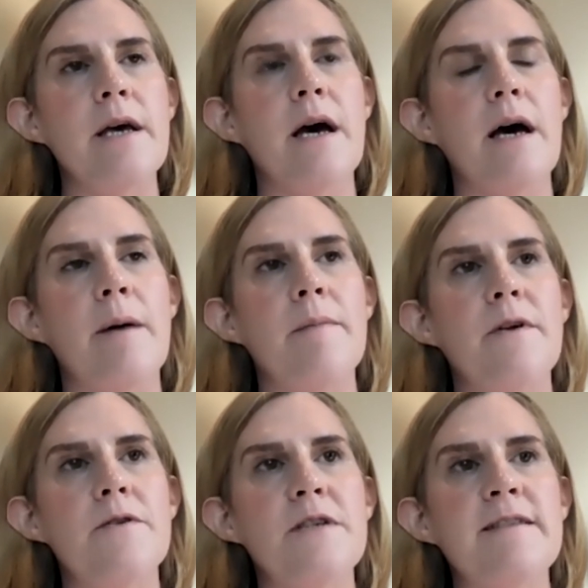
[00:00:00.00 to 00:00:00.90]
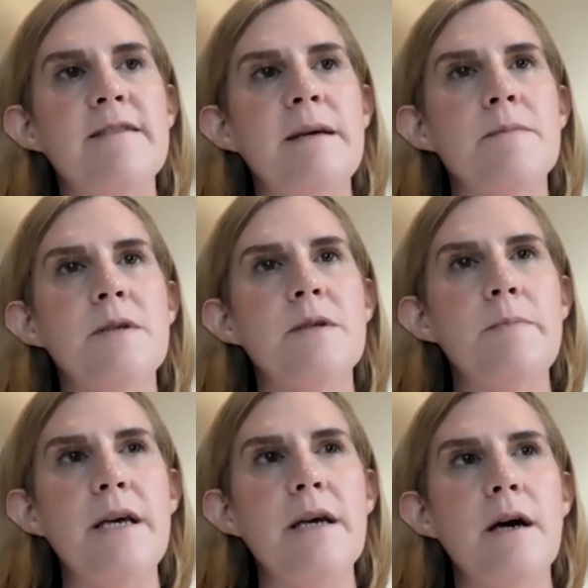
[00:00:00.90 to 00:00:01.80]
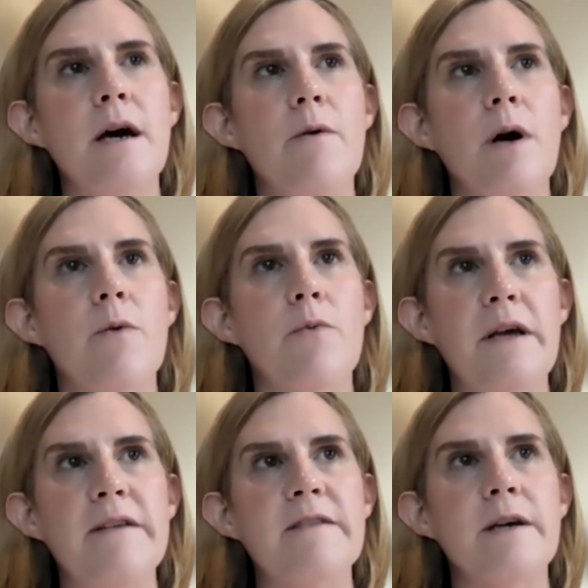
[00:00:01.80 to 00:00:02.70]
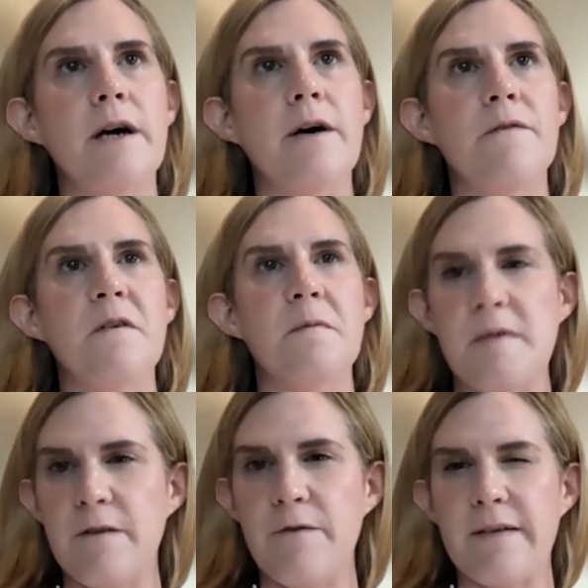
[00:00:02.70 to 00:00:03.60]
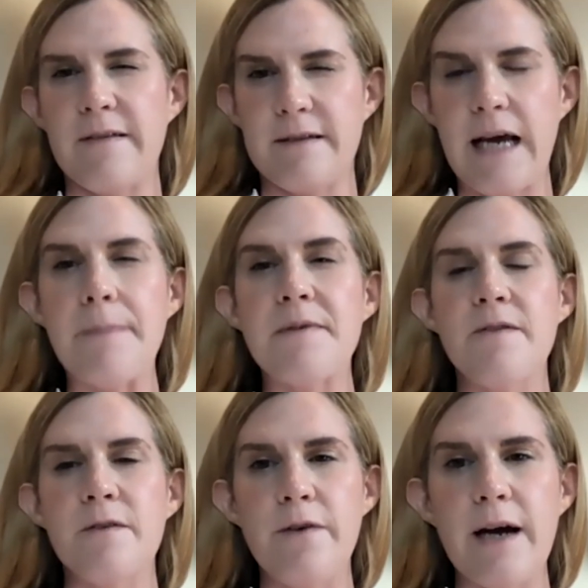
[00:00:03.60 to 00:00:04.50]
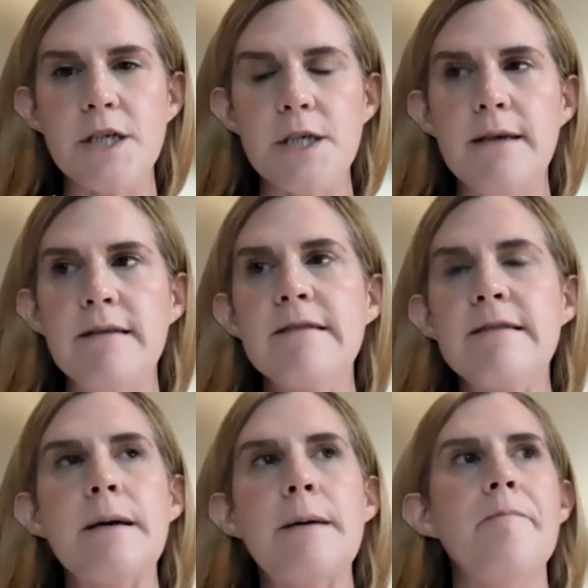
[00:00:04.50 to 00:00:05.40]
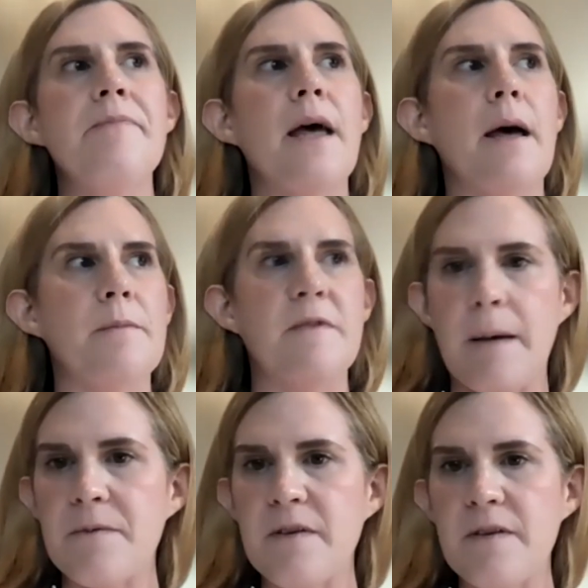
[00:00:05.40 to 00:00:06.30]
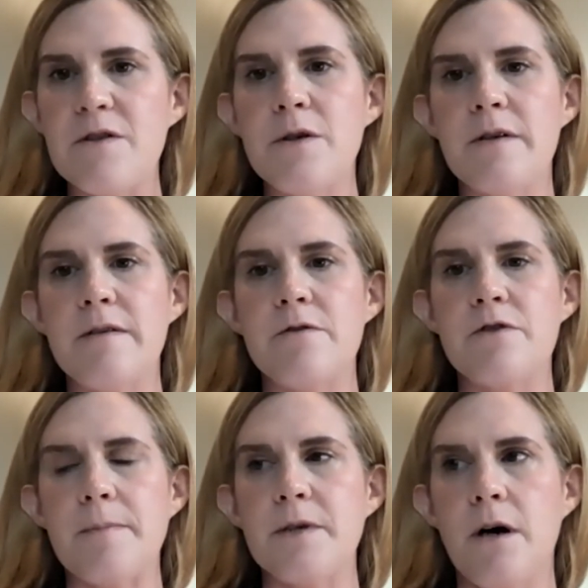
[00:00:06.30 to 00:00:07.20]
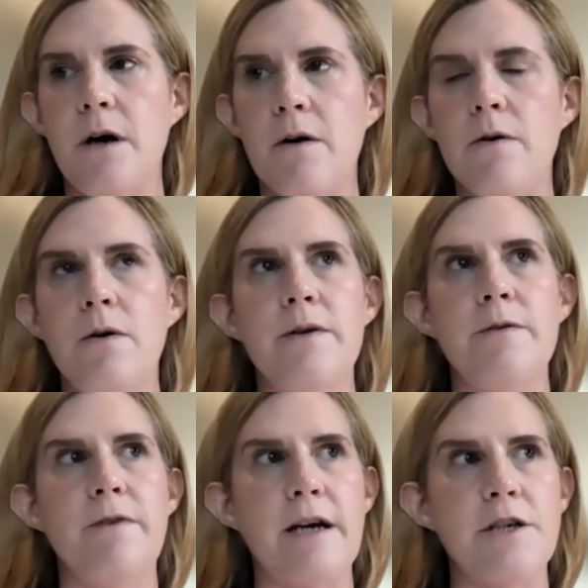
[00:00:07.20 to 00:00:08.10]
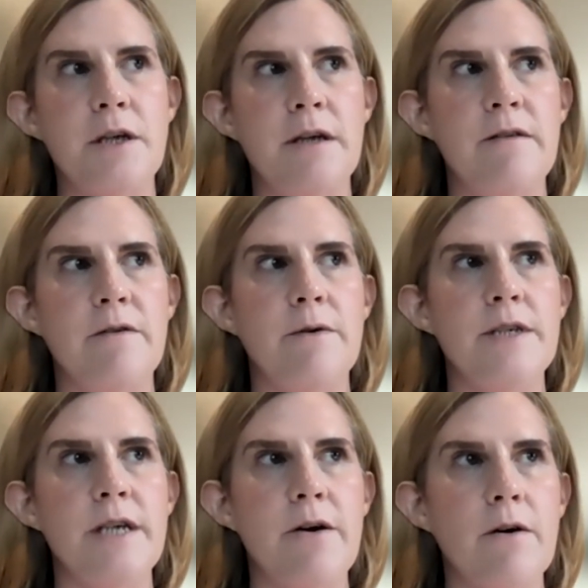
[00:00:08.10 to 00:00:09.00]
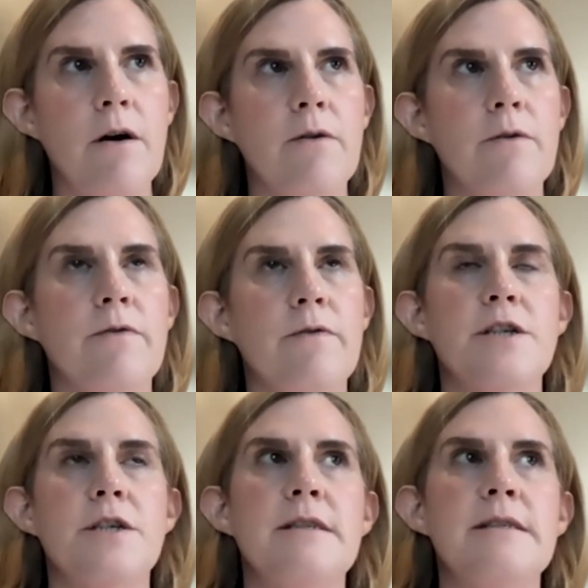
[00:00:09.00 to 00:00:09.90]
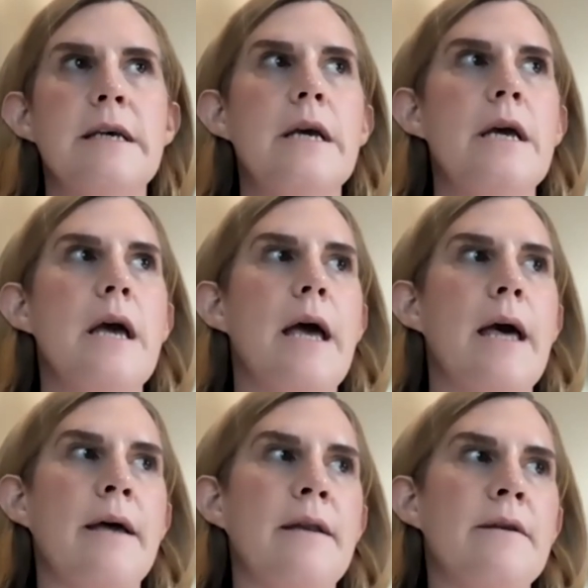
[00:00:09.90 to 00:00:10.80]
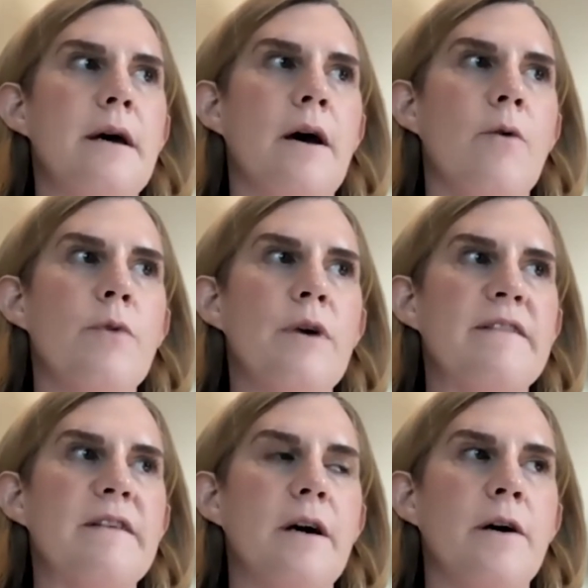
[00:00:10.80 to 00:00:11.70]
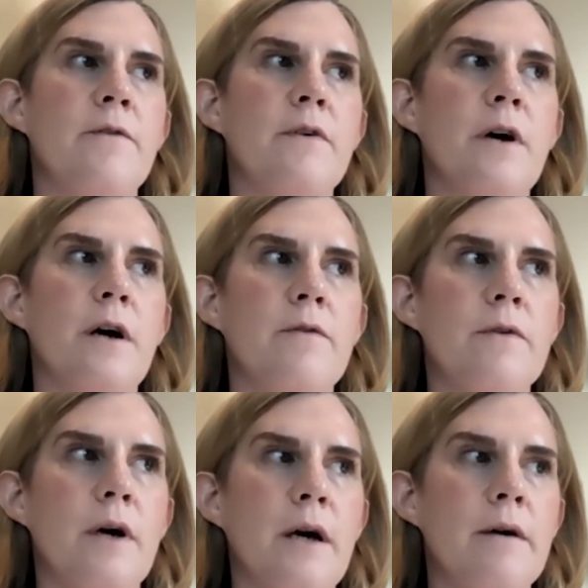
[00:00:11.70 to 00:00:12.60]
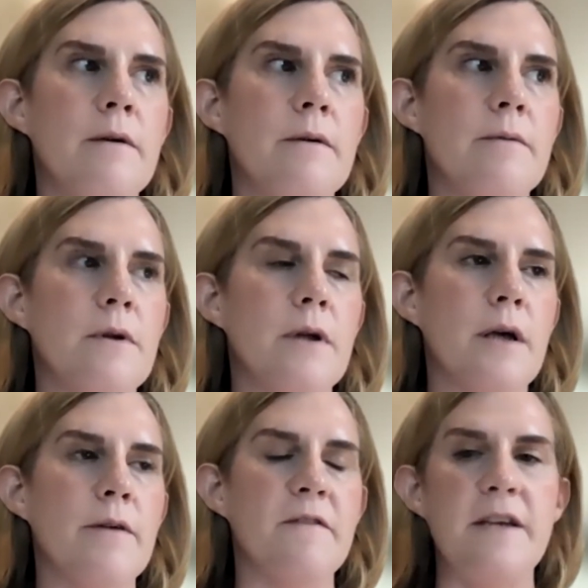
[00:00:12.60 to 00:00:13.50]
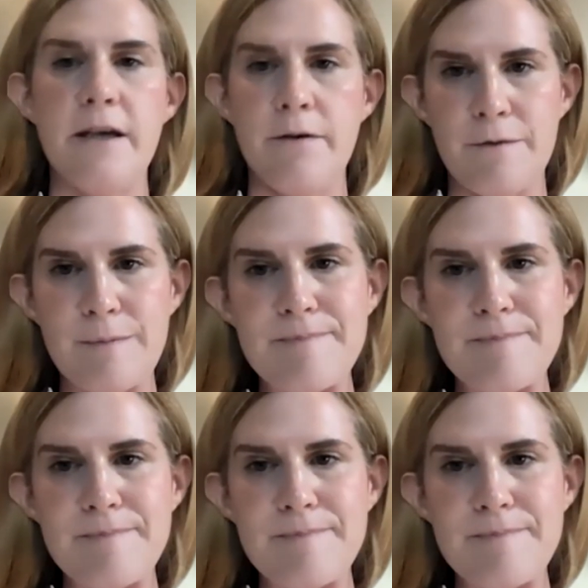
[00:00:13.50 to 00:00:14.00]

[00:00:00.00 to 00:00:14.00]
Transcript: um, there did seem to be a, a risk of specific types of infections, um, sepsis due to streptococcal infections or enterococcal infections, and uh, risk of, of uh, C. diff.